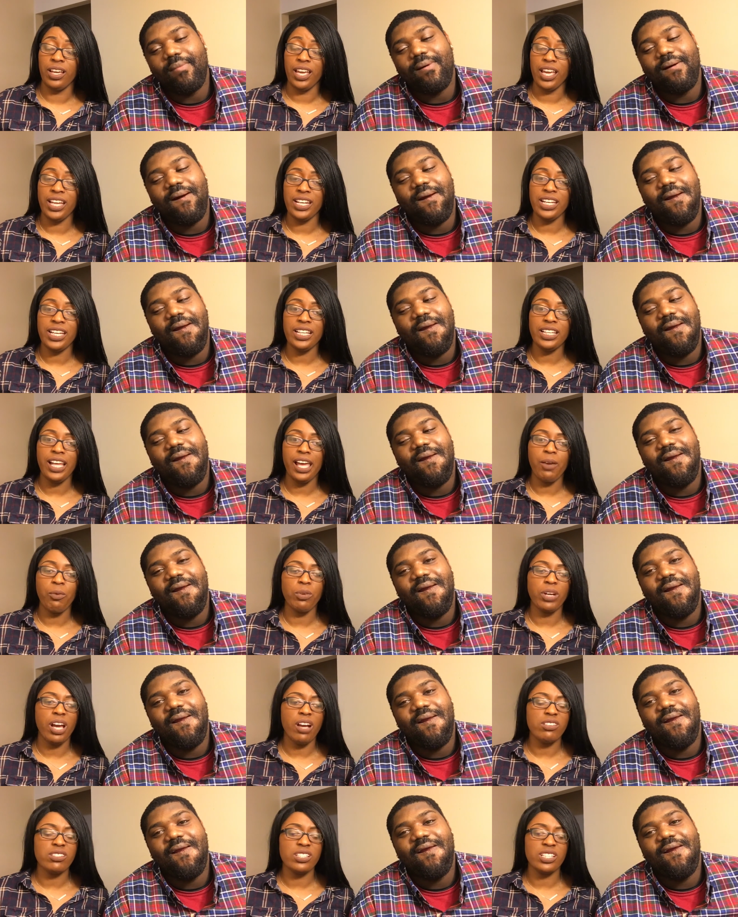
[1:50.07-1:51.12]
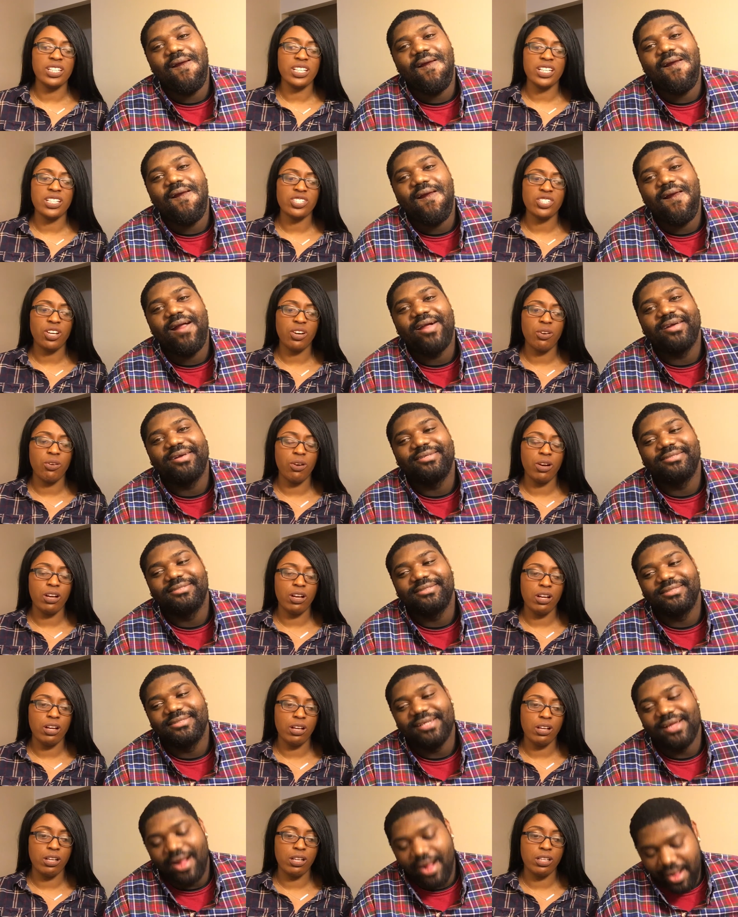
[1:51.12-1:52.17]
Speaker 1: And then like when I was looking at your
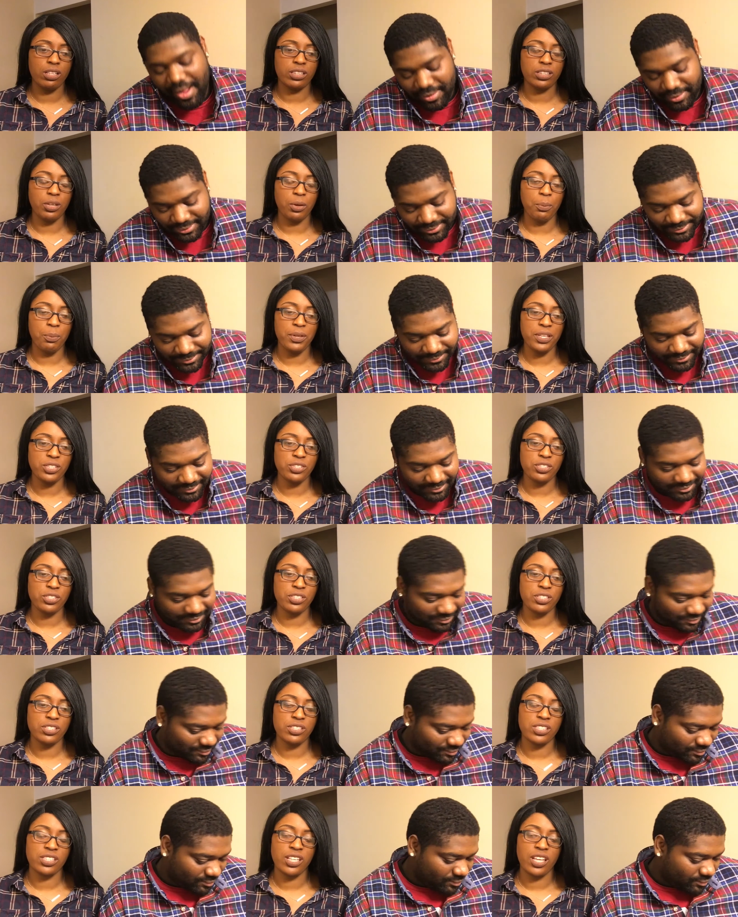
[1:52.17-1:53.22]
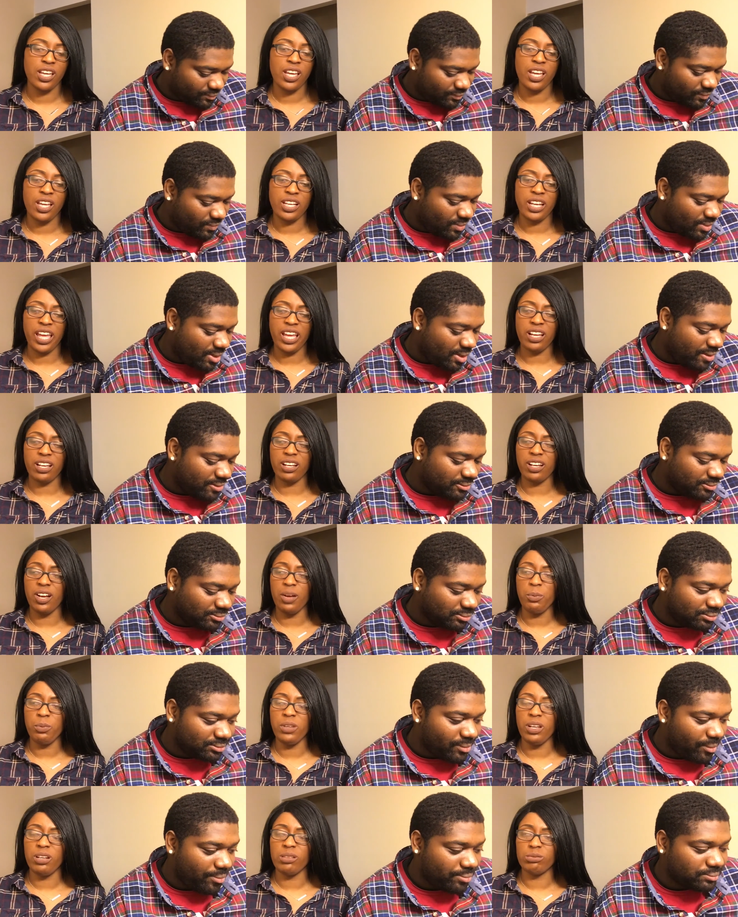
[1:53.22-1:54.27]
uh your pictures, like a
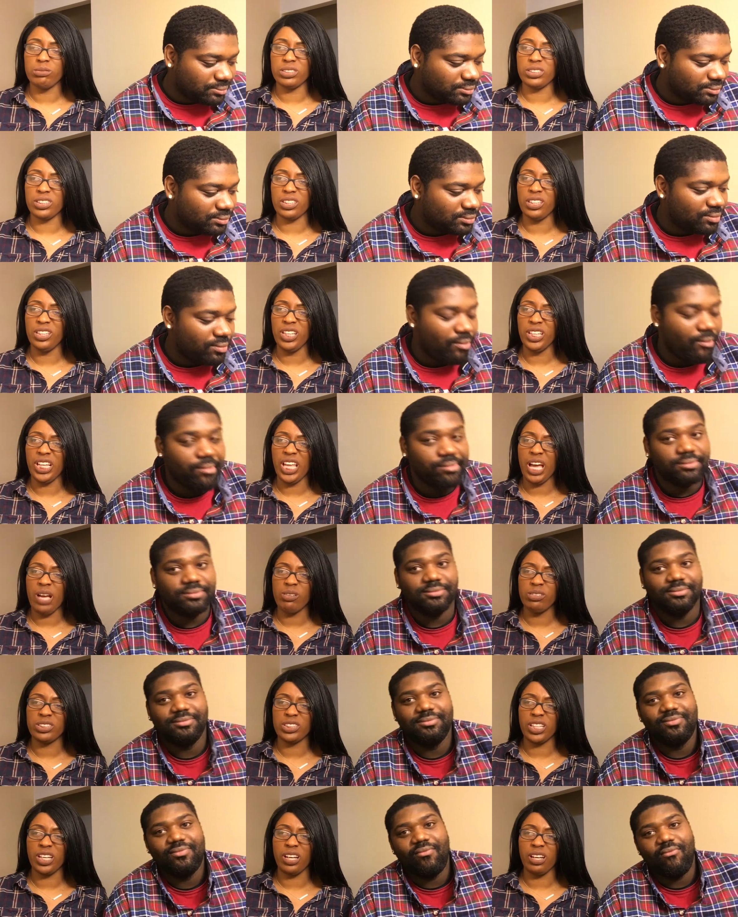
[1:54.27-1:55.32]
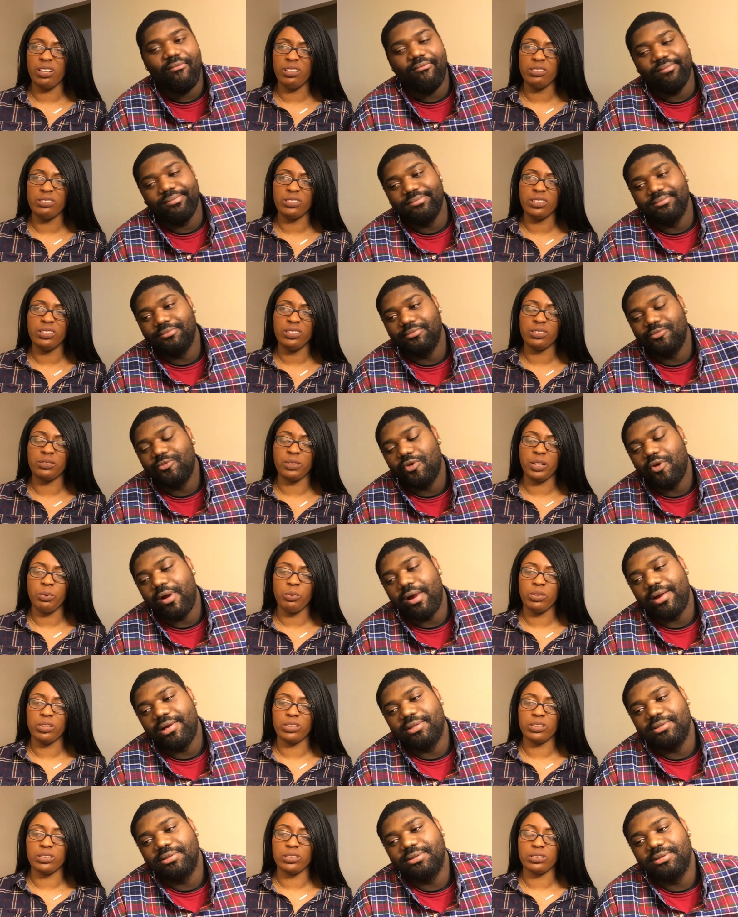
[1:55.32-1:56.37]
couple of them was ugly. I was like, I don't know if I
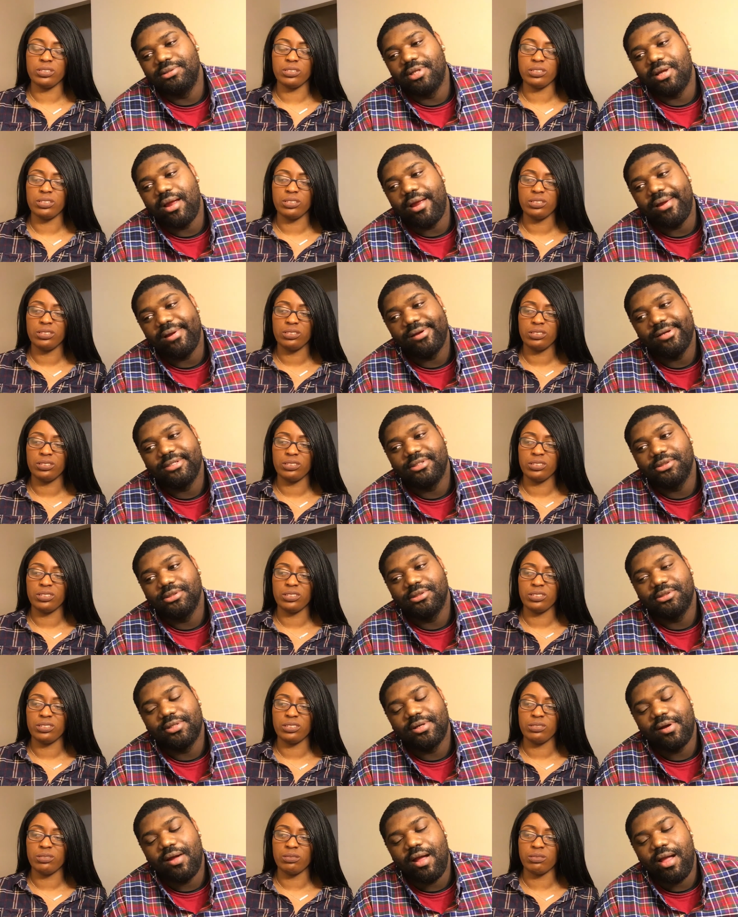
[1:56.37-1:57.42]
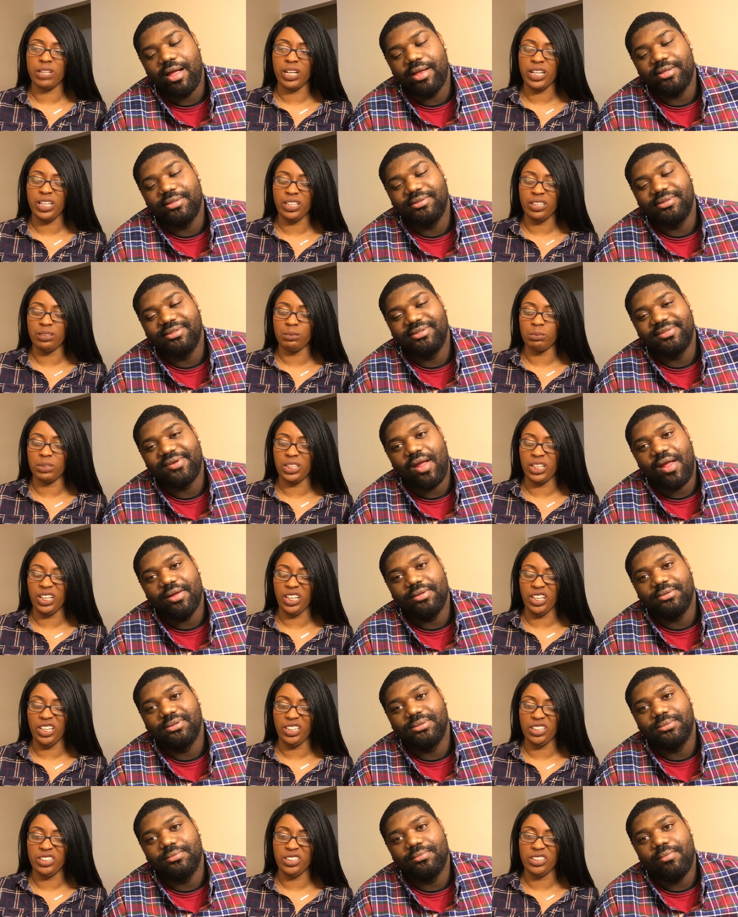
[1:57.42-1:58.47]
wanna write him or not.
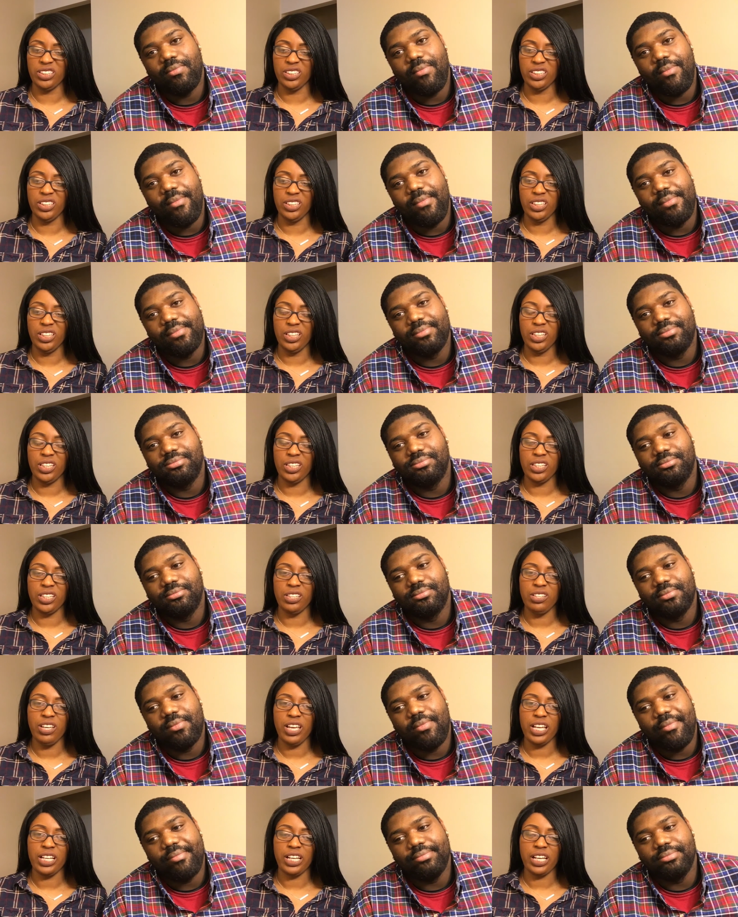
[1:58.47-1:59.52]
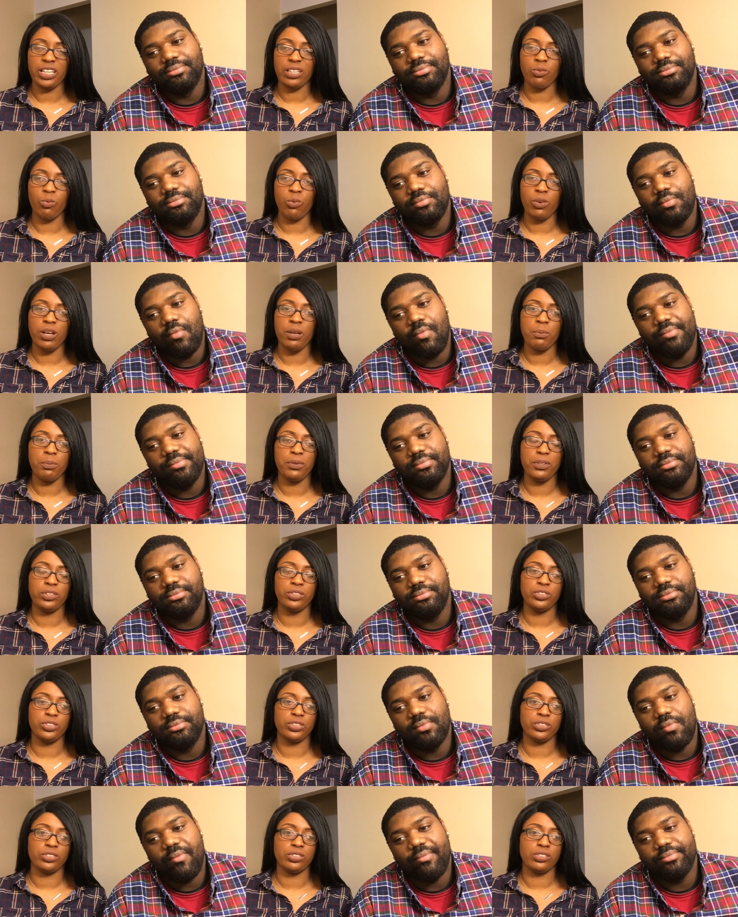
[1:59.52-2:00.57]
And he had like one
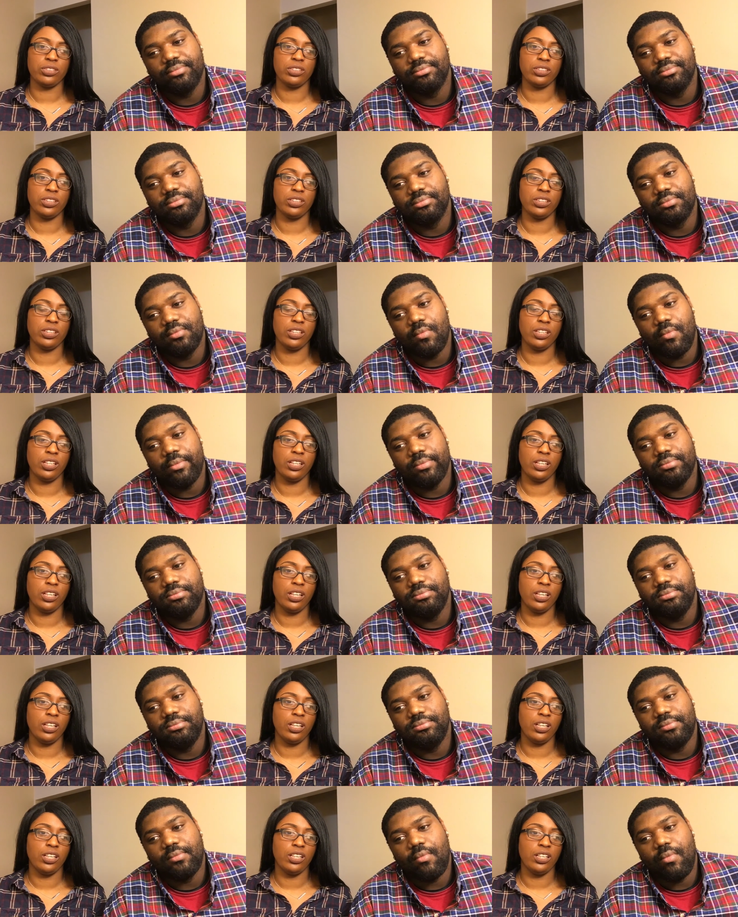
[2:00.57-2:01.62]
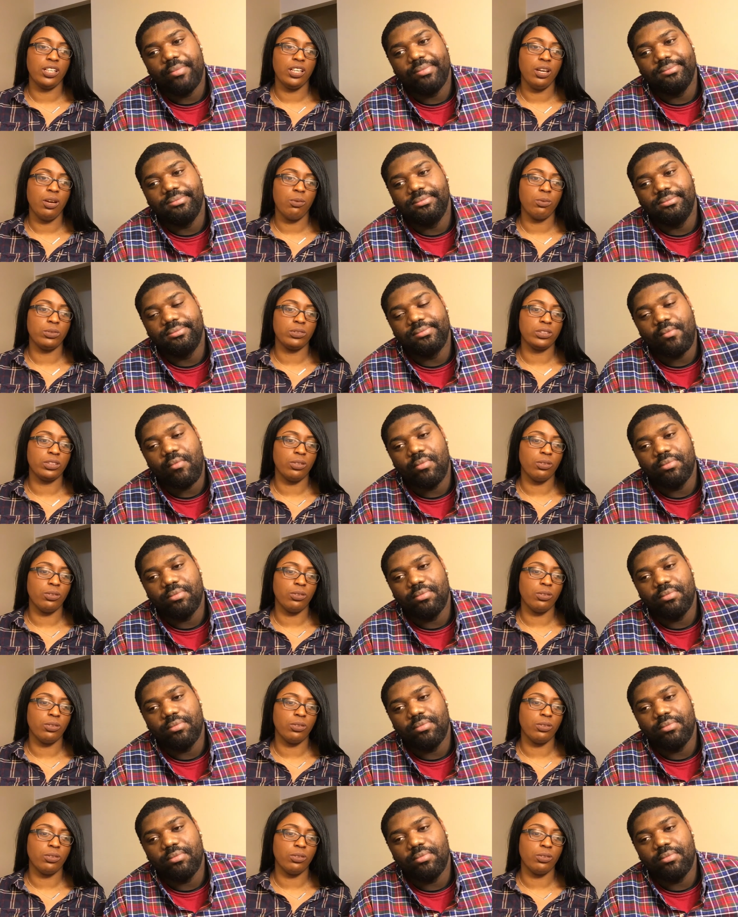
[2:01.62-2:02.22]
picture that was